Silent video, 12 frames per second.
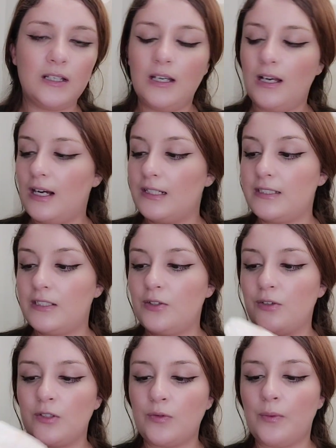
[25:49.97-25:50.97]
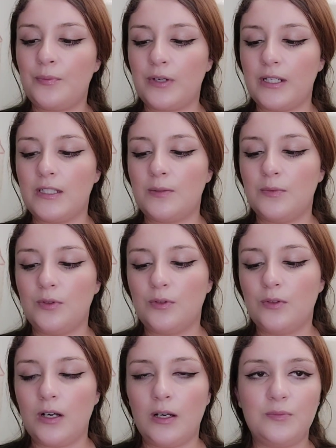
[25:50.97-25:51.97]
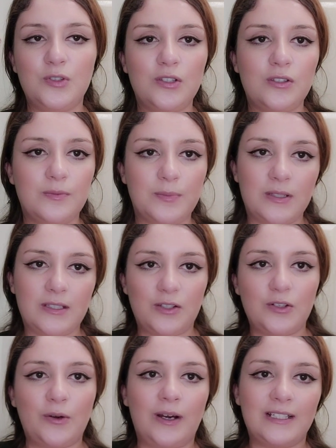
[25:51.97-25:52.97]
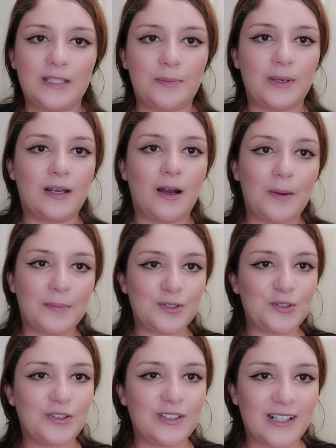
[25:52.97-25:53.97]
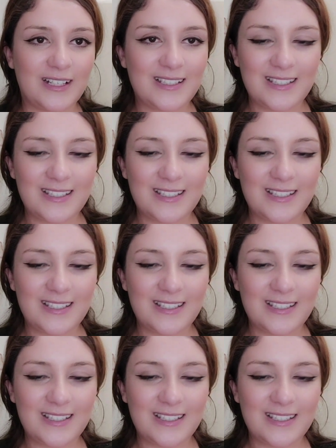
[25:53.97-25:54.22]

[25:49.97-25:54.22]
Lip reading: I did do this one pretty small, just because I know I had to pick it up and show you guys.